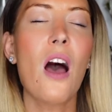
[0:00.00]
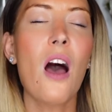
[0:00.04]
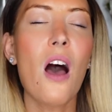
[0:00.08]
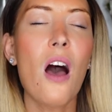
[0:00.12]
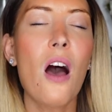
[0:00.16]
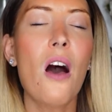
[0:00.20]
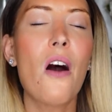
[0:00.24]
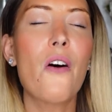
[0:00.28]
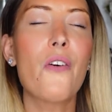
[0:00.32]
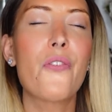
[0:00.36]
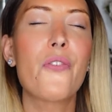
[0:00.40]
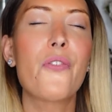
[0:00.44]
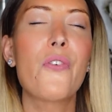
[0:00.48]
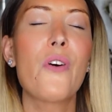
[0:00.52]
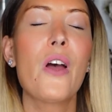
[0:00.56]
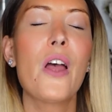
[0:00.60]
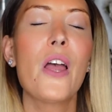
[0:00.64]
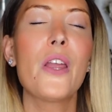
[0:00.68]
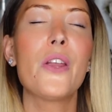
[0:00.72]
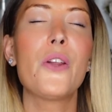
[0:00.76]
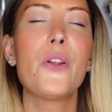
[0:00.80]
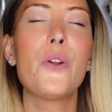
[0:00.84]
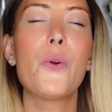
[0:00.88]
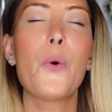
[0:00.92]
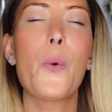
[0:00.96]
of,
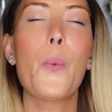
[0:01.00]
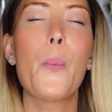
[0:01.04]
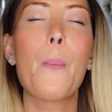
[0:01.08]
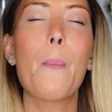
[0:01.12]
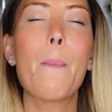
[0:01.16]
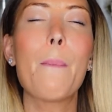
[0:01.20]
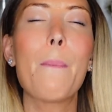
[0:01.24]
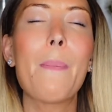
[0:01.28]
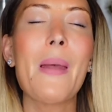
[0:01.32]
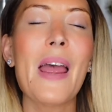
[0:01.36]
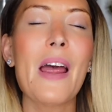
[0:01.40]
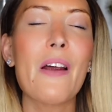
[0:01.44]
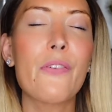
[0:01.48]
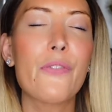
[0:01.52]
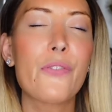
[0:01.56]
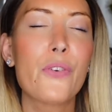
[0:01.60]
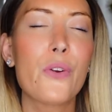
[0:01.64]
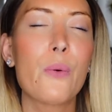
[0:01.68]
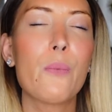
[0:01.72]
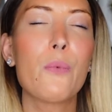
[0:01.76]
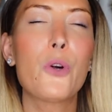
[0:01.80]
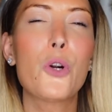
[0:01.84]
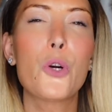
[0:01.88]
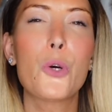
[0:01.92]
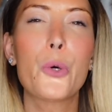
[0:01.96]
you know,
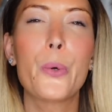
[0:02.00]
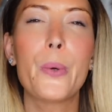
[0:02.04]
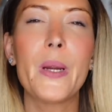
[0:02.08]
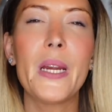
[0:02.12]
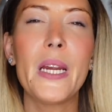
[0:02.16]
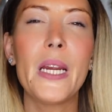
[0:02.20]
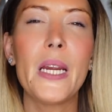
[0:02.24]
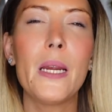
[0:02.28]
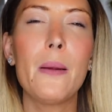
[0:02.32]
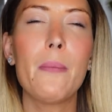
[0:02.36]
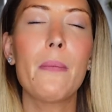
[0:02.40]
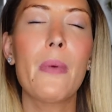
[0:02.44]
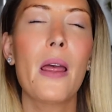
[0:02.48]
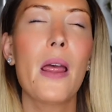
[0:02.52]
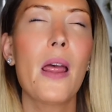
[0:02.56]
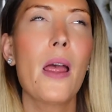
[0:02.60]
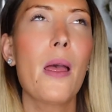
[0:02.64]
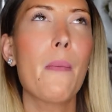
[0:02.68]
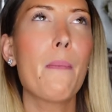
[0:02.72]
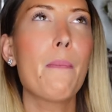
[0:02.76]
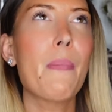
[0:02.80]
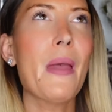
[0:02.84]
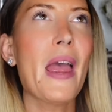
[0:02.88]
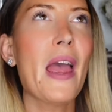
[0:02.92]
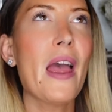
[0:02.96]
perfume cream,
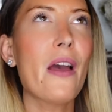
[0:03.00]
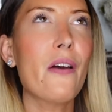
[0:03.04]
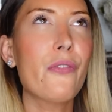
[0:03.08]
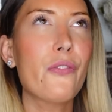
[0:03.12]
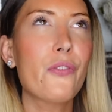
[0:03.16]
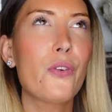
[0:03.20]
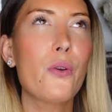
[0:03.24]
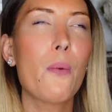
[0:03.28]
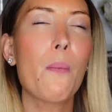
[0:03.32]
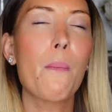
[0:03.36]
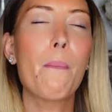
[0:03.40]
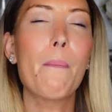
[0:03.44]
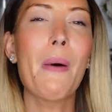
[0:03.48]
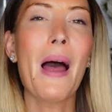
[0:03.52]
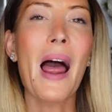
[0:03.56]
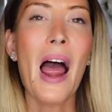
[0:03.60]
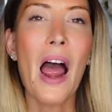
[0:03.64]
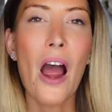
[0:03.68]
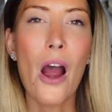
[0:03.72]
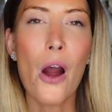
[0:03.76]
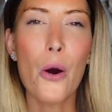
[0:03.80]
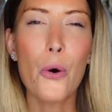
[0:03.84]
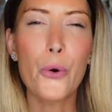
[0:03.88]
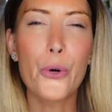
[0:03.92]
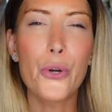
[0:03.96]
perfume
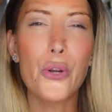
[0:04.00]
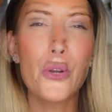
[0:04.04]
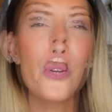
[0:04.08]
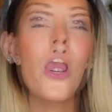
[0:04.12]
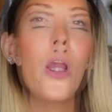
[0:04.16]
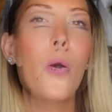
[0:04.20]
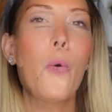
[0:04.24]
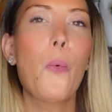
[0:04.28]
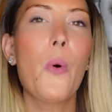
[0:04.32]
powder.